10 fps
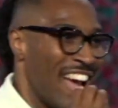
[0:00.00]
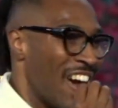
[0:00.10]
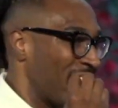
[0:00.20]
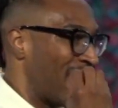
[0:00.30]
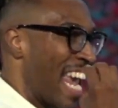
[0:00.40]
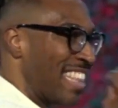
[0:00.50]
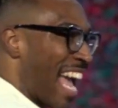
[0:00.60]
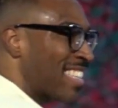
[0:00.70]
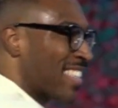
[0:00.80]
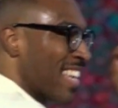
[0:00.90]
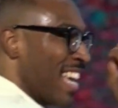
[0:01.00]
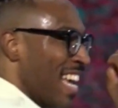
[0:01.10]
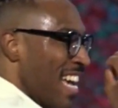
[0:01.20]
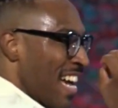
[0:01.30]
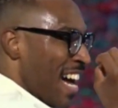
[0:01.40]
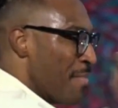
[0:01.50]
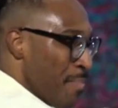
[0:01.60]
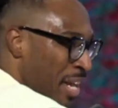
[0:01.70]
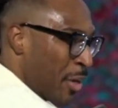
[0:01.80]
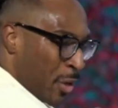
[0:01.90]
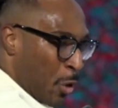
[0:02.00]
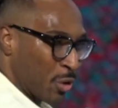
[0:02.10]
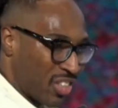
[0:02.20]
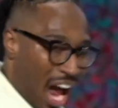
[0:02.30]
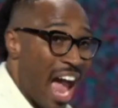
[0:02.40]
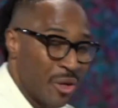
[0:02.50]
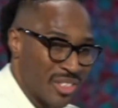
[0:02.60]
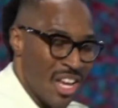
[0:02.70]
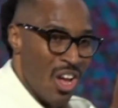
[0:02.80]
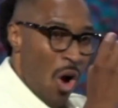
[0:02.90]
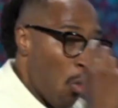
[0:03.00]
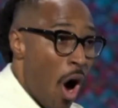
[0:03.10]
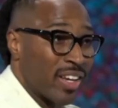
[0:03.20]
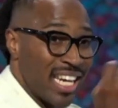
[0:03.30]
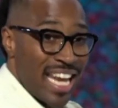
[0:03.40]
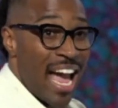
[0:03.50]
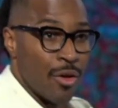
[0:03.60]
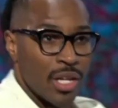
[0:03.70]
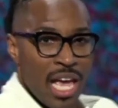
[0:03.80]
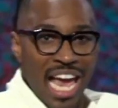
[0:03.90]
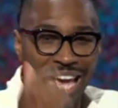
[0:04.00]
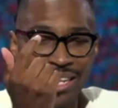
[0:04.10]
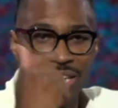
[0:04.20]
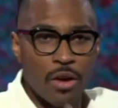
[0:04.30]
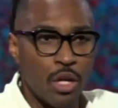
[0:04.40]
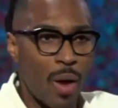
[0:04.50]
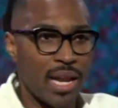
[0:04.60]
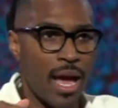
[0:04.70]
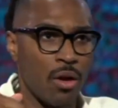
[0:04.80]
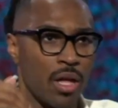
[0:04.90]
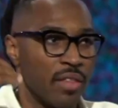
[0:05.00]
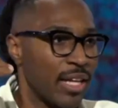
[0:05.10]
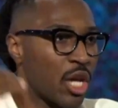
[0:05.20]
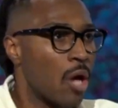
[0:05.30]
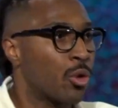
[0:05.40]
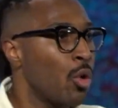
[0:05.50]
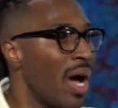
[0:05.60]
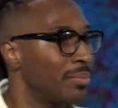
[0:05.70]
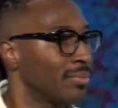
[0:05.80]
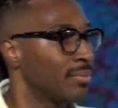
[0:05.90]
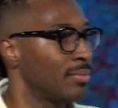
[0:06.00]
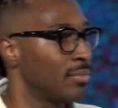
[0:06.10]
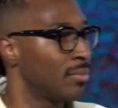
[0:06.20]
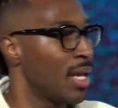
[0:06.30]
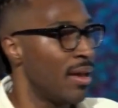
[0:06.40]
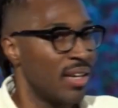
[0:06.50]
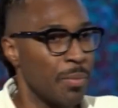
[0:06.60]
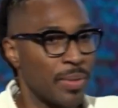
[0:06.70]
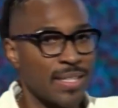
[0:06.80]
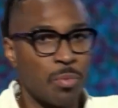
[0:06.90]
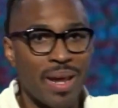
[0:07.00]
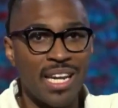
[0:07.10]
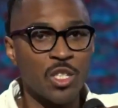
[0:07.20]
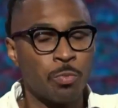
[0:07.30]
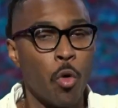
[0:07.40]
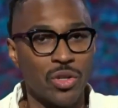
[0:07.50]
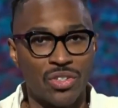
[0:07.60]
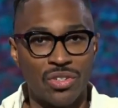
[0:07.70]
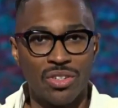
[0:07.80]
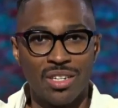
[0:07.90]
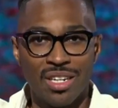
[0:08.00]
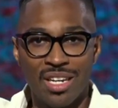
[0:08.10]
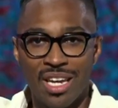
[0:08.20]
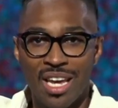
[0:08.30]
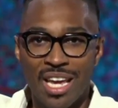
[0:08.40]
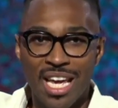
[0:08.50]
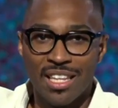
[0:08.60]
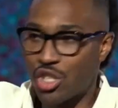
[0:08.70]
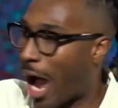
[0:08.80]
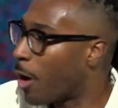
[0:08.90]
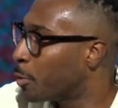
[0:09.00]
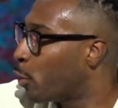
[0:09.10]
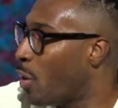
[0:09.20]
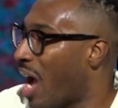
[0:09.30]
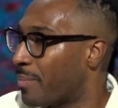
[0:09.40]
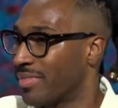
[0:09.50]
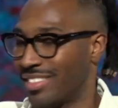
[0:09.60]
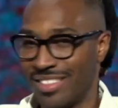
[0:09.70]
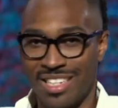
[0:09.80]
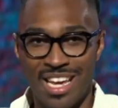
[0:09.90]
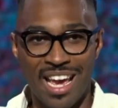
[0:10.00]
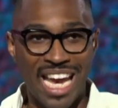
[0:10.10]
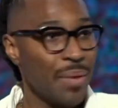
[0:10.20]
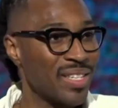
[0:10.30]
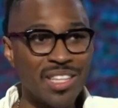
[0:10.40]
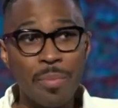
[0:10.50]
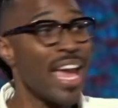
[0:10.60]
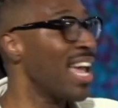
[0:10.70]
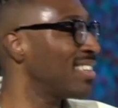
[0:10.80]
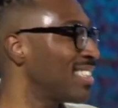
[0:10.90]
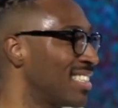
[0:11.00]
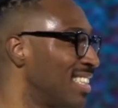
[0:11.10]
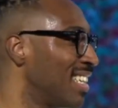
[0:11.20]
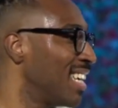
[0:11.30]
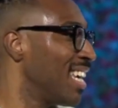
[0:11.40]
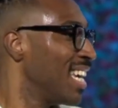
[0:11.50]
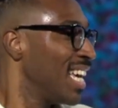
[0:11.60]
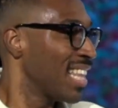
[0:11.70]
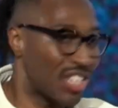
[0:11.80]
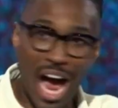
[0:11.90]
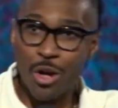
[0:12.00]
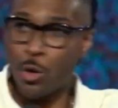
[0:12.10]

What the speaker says: are saying, "That's a miracle child walking down." And I can tell you right now, that child grew up. He participated in sports. The child grew up. He was in the band. The child